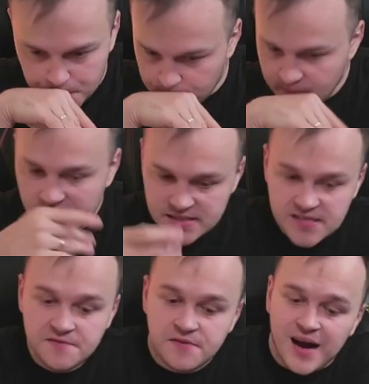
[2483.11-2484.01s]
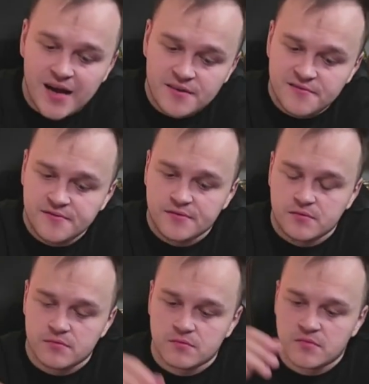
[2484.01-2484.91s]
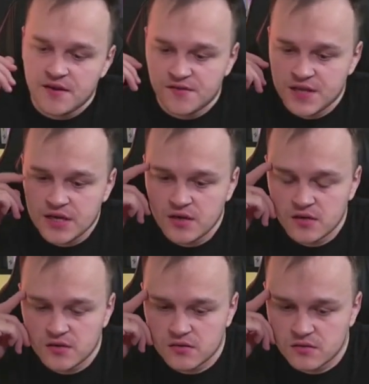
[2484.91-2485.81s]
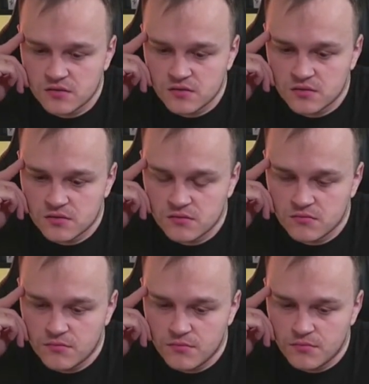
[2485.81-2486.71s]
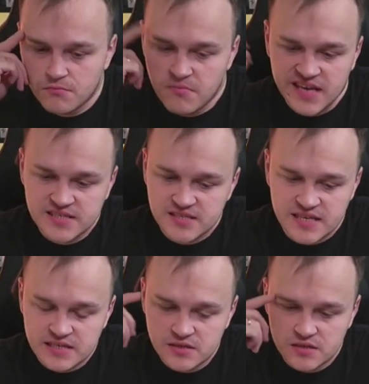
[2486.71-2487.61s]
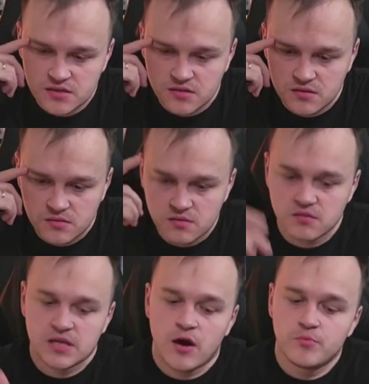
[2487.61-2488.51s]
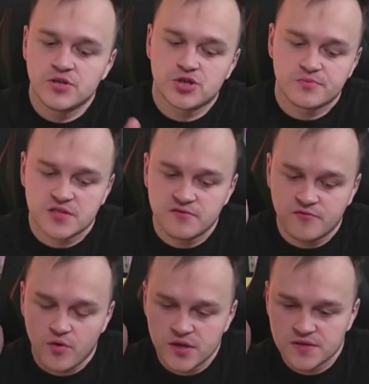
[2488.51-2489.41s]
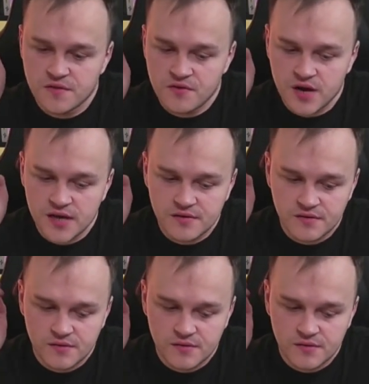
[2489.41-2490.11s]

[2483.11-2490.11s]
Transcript: c5, I think, makes sense. Now bishop c4 is a threat.